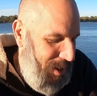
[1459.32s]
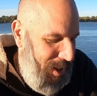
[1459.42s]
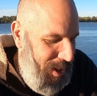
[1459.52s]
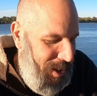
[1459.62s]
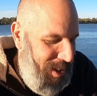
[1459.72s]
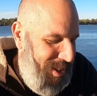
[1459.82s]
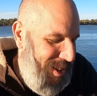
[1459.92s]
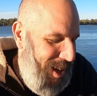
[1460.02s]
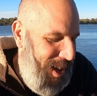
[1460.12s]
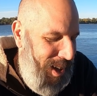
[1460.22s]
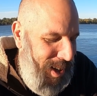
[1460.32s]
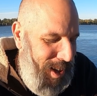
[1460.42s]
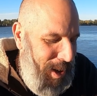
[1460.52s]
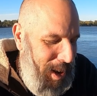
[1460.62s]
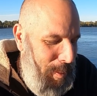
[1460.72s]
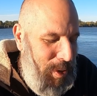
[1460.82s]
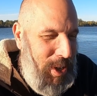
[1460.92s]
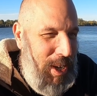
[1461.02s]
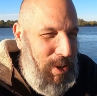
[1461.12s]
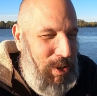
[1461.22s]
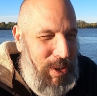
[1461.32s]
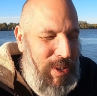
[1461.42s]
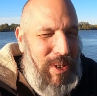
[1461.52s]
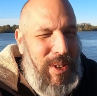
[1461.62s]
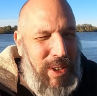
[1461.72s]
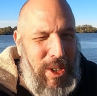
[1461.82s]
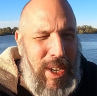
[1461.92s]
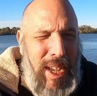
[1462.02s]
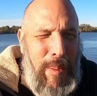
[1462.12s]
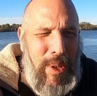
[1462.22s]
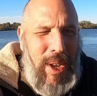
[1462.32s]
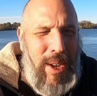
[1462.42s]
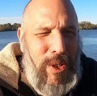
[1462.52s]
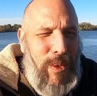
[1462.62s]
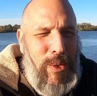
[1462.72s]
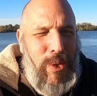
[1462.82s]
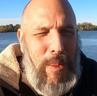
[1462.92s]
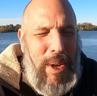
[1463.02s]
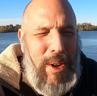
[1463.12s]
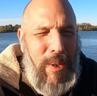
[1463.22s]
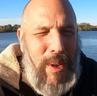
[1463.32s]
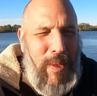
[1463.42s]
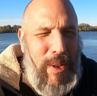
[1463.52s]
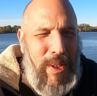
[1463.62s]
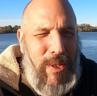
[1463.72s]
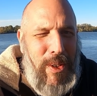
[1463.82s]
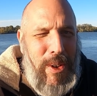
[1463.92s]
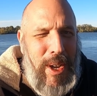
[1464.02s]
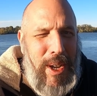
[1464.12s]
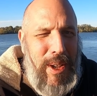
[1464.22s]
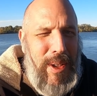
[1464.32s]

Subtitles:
And hepatitis. Can you get hepatitis from swimming in a river that's dirty?